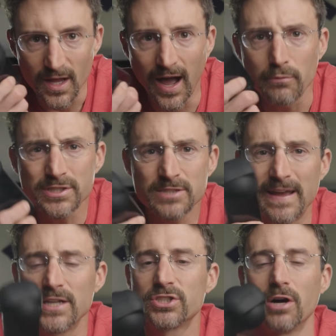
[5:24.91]
I was
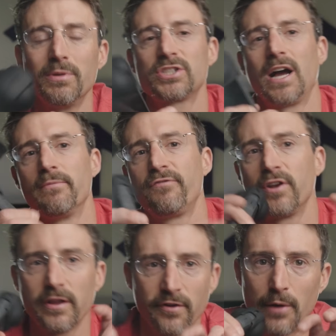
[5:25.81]
spending so much time
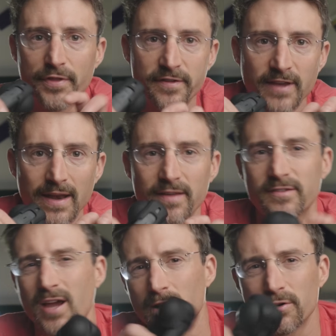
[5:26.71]
fiddling around with the
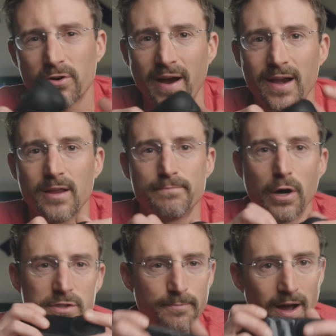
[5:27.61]
settings, color grading,
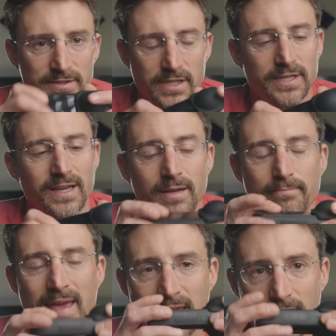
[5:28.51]
post-processing,
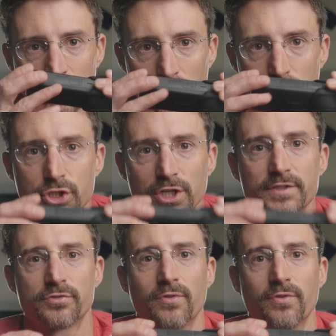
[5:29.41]
making it look just